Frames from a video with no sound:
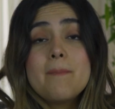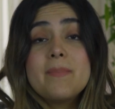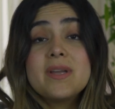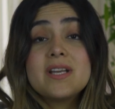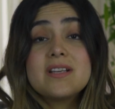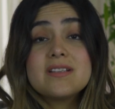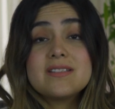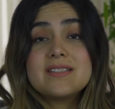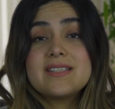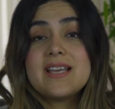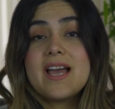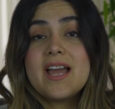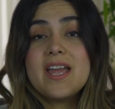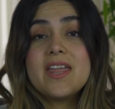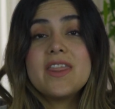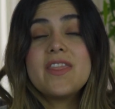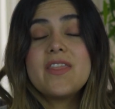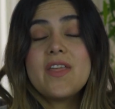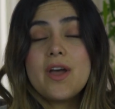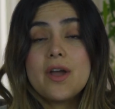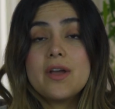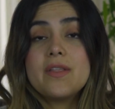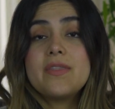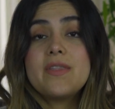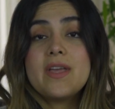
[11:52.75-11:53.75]
because I
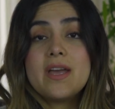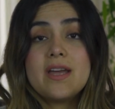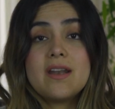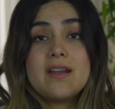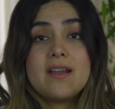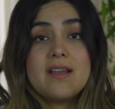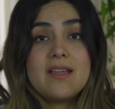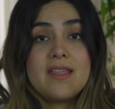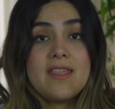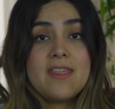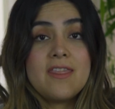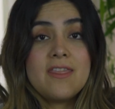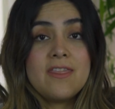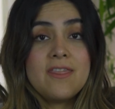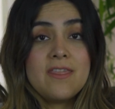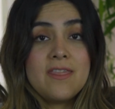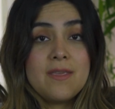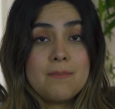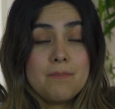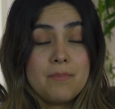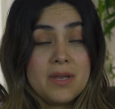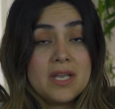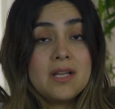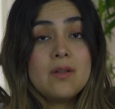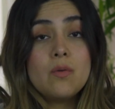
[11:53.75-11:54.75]
thought that
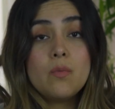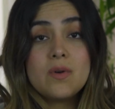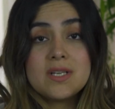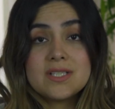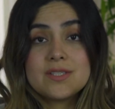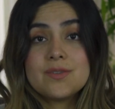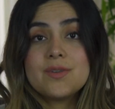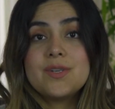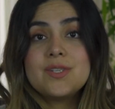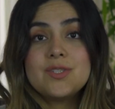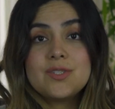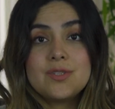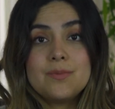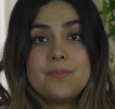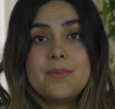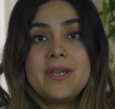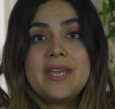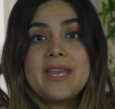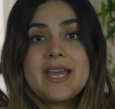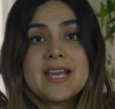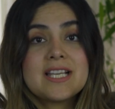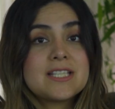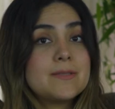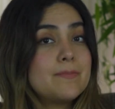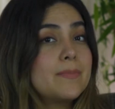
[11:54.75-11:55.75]
the bill was going to
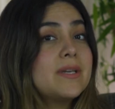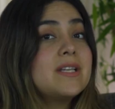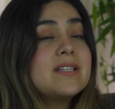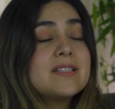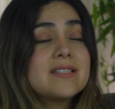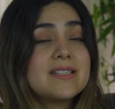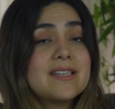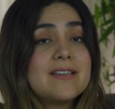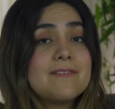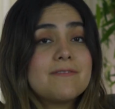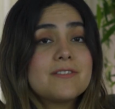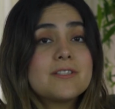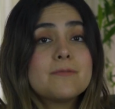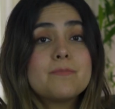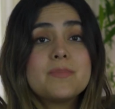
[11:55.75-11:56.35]
be expensive,